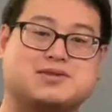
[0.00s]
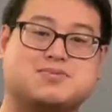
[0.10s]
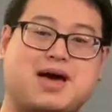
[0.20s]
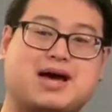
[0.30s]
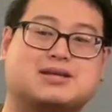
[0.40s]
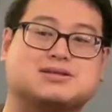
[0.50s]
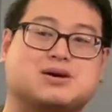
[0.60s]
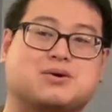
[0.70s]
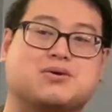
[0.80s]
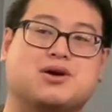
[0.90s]
this bag,
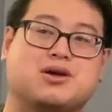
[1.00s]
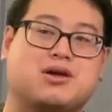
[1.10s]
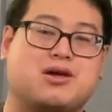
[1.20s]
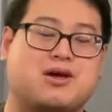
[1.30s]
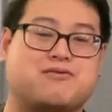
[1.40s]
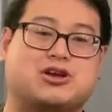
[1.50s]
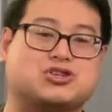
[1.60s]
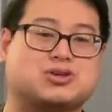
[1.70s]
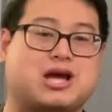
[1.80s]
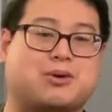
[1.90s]
so
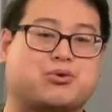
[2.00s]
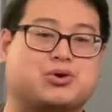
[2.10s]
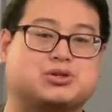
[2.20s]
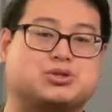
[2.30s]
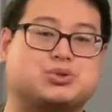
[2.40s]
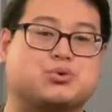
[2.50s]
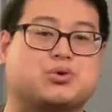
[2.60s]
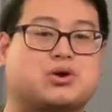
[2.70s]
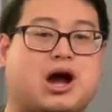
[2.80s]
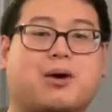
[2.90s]
eventually I'm going
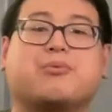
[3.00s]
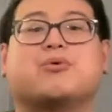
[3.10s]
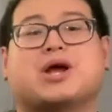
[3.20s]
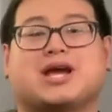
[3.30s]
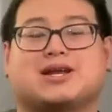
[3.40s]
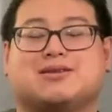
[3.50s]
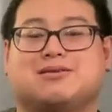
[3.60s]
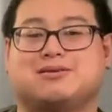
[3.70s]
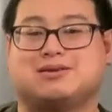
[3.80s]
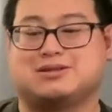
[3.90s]
to upgrade
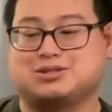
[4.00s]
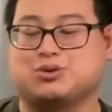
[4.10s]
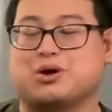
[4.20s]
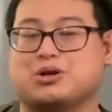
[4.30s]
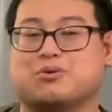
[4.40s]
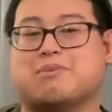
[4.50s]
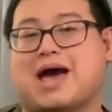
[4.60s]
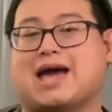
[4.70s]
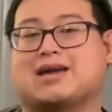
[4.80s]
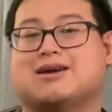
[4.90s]
to a new
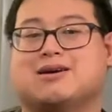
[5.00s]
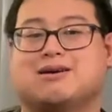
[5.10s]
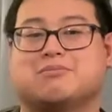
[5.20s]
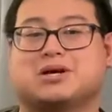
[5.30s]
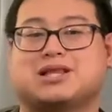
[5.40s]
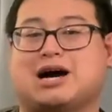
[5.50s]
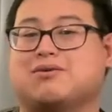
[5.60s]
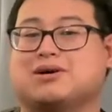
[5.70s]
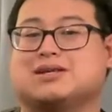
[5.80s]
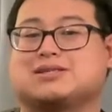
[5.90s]
bag, but that
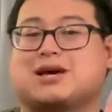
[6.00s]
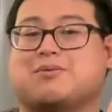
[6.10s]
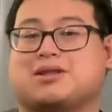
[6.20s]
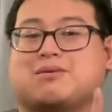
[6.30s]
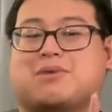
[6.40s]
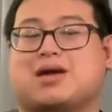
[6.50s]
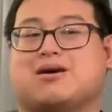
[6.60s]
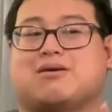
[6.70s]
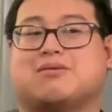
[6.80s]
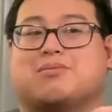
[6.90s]
one is coming in the
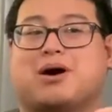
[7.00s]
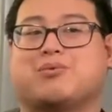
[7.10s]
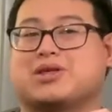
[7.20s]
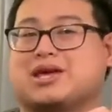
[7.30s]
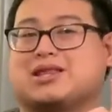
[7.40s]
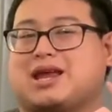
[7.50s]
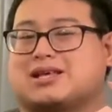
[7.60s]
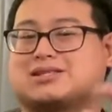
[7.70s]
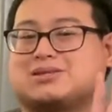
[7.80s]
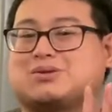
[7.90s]
mail probably in the
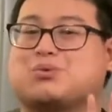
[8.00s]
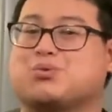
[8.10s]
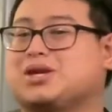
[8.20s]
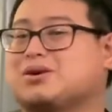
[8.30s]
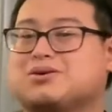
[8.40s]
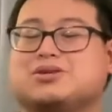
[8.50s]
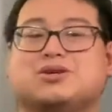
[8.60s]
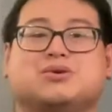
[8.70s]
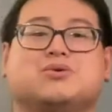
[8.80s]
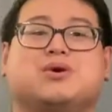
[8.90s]
next week or
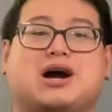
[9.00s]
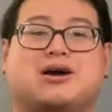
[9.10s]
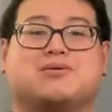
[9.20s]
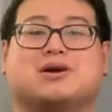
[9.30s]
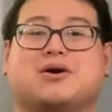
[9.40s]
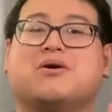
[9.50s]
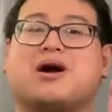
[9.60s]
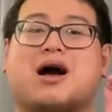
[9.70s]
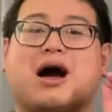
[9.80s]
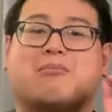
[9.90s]
two, I don't know.
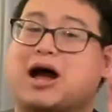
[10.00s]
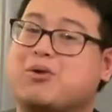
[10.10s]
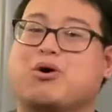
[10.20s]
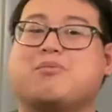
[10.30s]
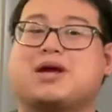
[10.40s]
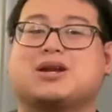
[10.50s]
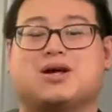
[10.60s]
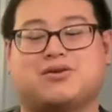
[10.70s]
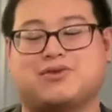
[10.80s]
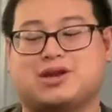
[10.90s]
But I will make
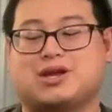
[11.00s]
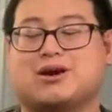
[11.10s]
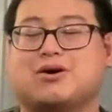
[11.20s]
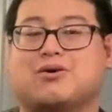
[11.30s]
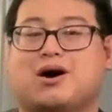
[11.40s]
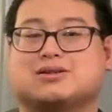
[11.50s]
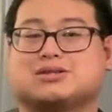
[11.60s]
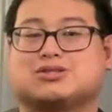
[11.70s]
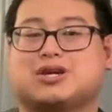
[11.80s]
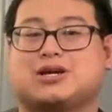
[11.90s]
another video on
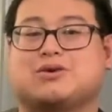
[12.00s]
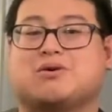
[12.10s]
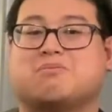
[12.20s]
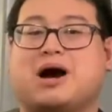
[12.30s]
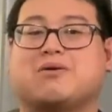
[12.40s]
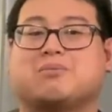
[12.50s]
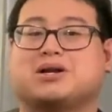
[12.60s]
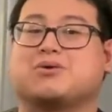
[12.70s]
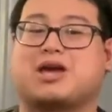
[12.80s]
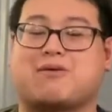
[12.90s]
this channel about my
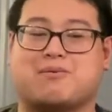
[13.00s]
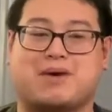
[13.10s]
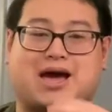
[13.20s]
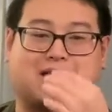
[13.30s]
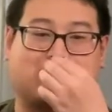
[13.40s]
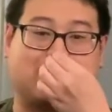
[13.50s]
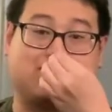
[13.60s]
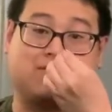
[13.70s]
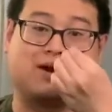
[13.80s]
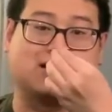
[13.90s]
new camera bag
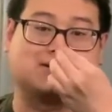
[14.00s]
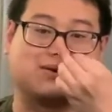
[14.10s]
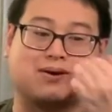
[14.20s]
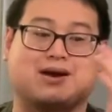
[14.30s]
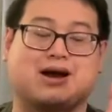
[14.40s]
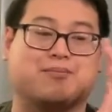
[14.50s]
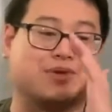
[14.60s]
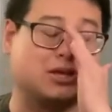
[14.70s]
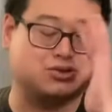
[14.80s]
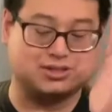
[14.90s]
if you guys are
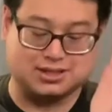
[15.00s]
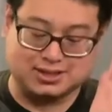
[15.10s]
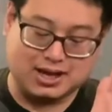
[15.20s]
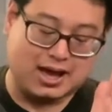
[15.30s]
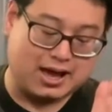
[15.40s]
interested.